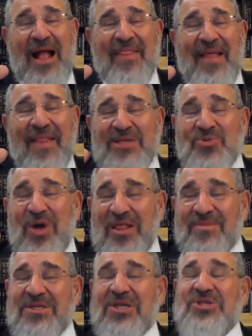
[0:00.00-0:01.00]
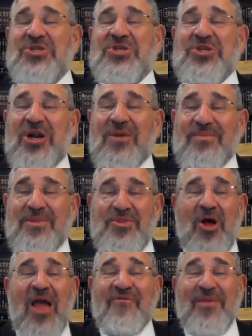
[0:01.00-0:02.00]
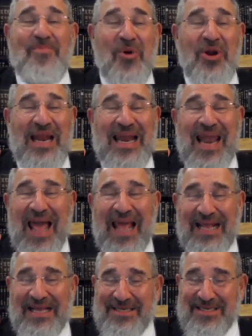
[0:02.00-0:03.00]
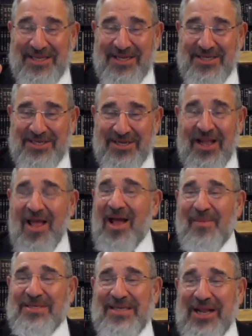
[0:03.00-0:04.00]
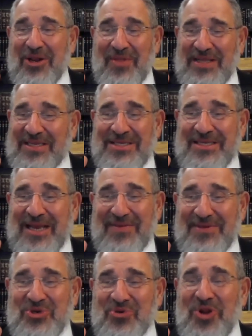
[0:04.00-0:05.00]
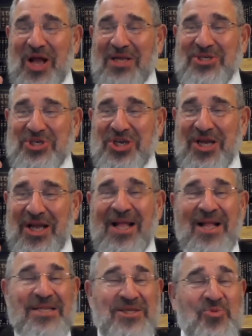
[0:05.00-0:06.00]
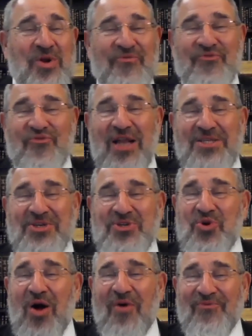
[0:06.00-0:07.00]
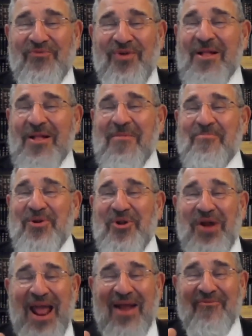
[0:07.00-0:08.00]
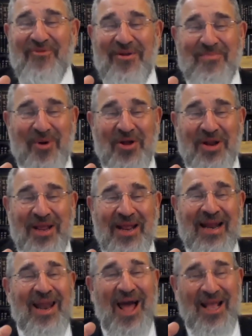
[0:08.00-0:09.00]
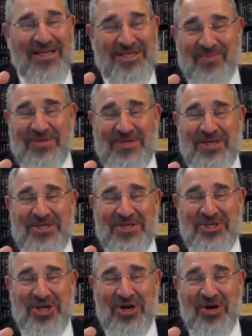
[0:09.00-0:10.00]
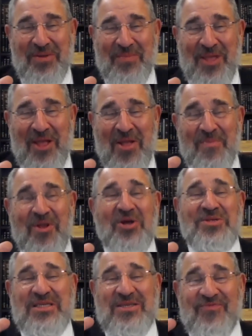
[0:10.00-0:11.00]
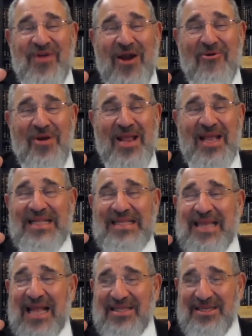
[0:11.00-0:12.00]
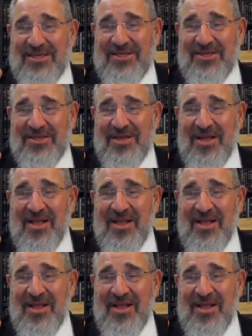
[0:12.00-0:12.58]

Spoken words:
And that's why the Mesillat Yesharim, not everybody likes the Mesillat. I must tell you, I didn't say this to you last year. I didn't want to frighten you off. But not everybody likes the Mesillat Yesharim because it's very intense.